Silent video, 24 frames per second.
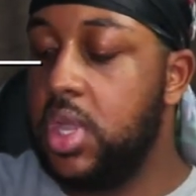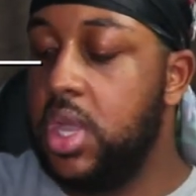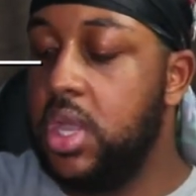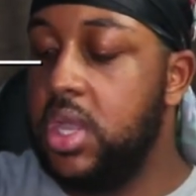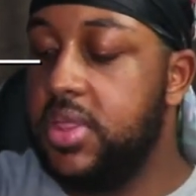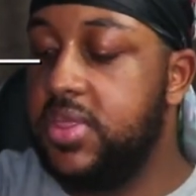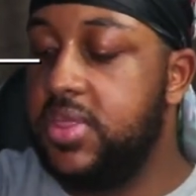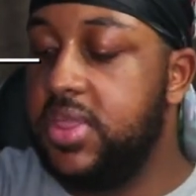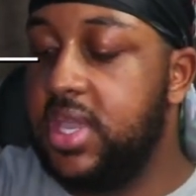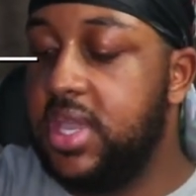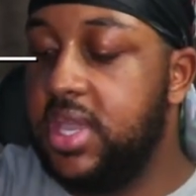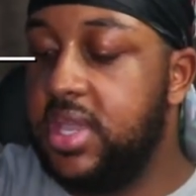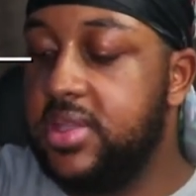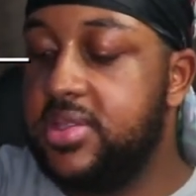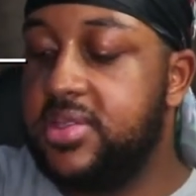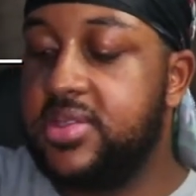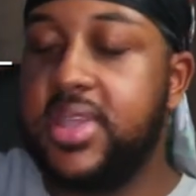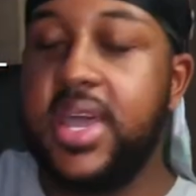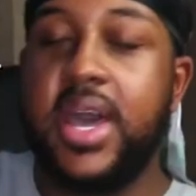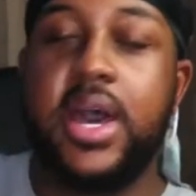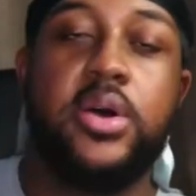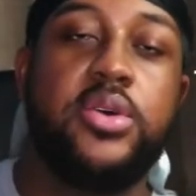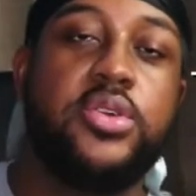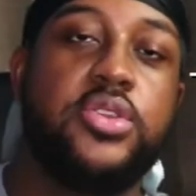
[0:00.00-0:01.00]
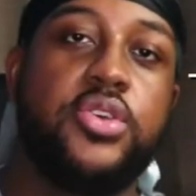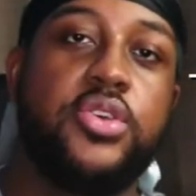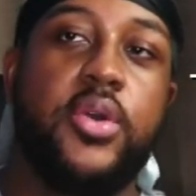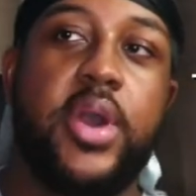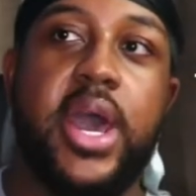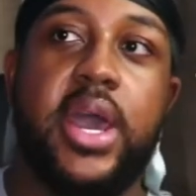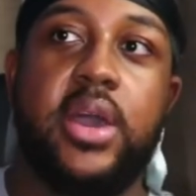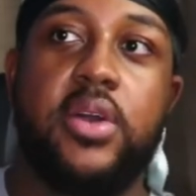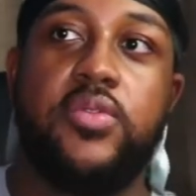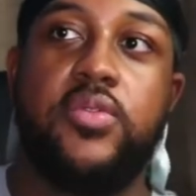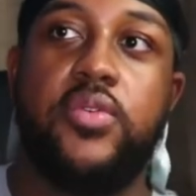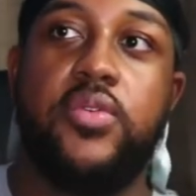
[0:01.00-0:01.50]
the
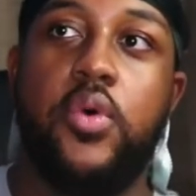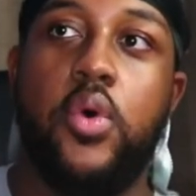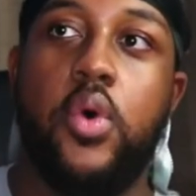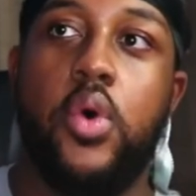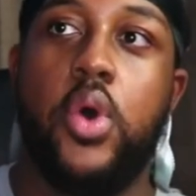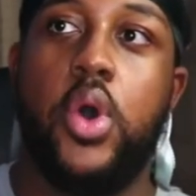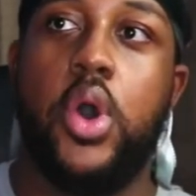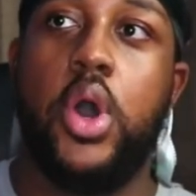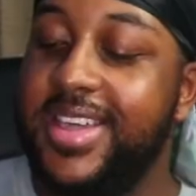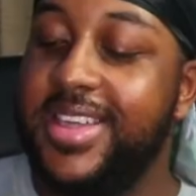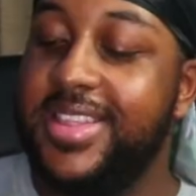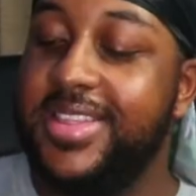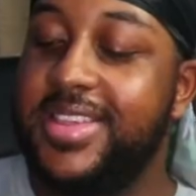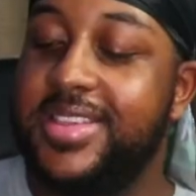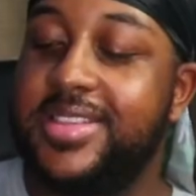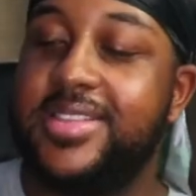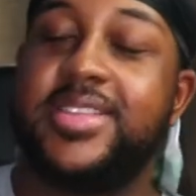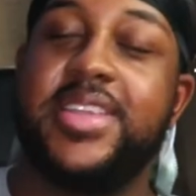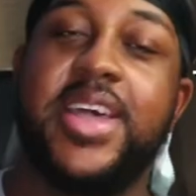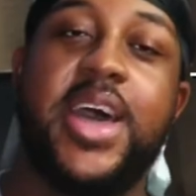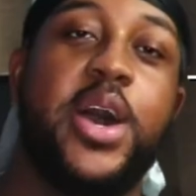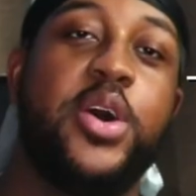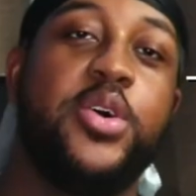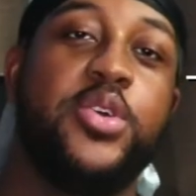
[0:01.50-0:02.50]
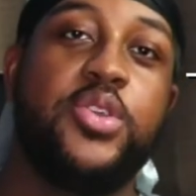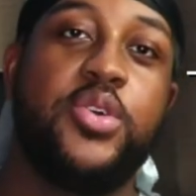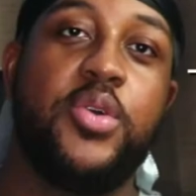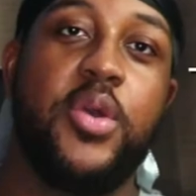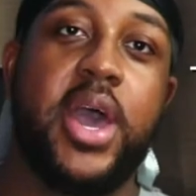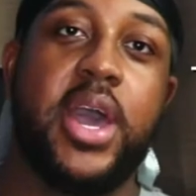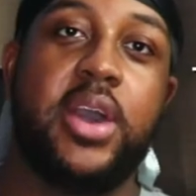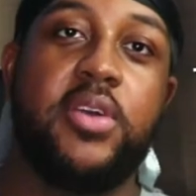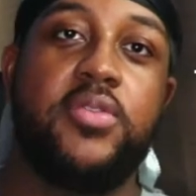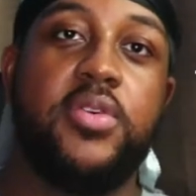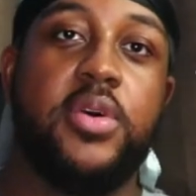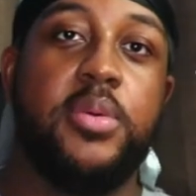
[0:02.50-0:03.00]
soundtrack for
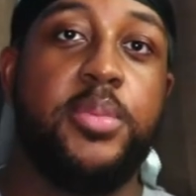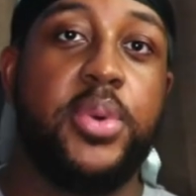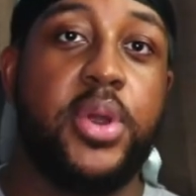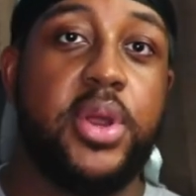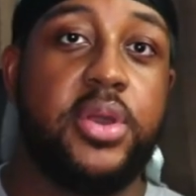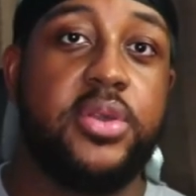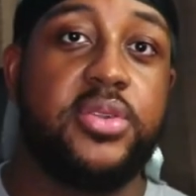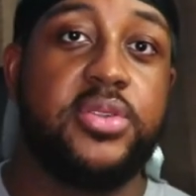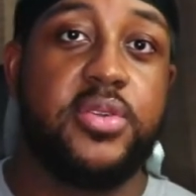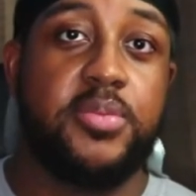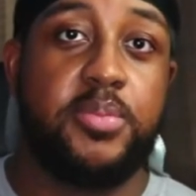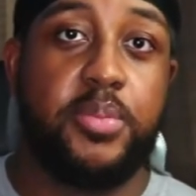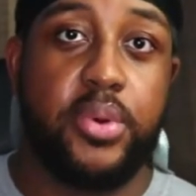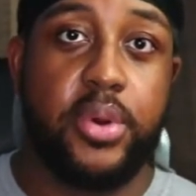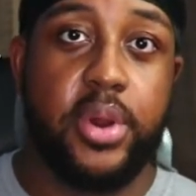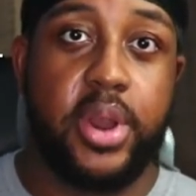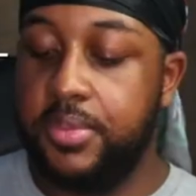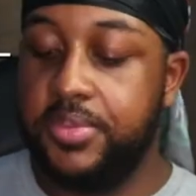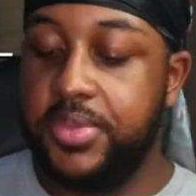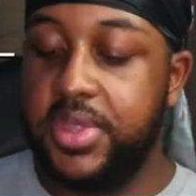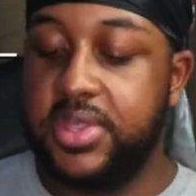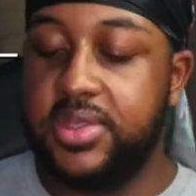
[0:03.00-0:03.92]
Birds of Prey.